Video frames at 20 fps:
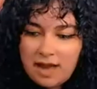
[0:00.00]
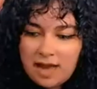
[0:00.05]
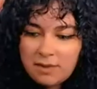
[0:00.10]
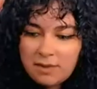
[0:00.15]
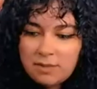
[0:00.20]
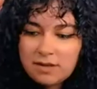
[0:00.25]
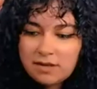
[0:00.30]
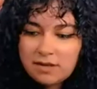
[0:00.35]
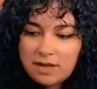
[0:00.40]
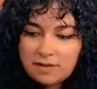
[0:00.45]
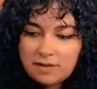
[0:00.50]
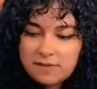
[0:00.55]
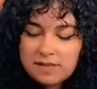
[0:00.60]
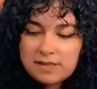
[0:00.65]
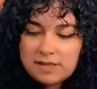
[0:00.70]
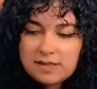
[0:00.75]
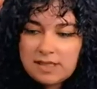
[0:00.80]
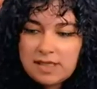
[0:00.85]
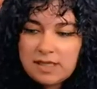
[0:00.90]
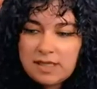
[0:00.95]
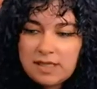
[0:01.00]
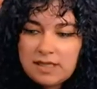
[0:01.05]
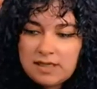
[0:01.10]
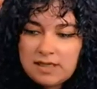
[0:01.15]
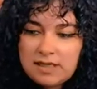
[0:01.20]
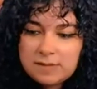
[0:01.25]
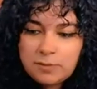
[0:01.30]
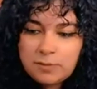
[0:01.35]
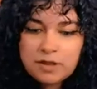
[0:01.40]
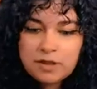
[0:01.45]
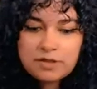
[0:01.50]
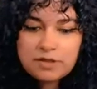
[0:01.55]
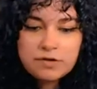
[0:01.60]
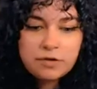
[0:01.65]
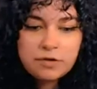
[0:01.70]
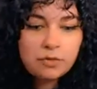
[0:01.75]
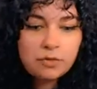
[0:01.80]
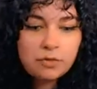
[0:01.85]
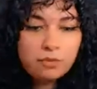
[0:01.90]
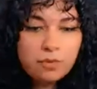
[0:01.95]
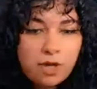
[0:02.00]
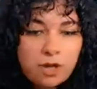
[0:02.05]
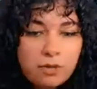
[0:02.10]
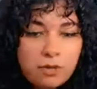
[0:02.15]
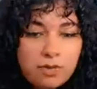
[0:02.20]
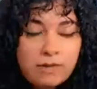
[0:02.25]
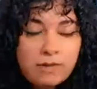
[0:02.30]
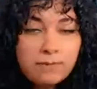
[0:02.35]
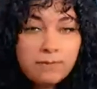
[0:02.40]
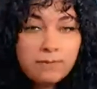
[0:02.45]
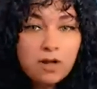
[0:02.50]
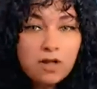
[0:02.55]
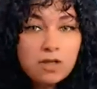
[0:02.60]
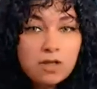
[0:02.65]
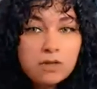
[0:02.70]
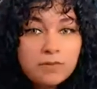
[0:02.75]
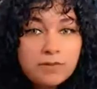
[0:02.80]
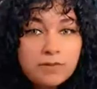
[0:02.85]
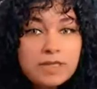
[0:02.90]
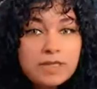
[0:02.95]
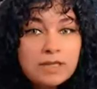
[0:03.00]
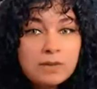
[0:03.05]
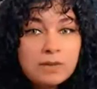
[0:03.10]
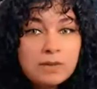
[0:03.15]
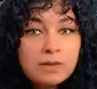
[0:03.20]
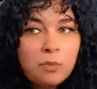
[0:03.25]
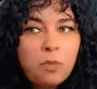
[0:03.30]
I would love to see esports grow and evolve in,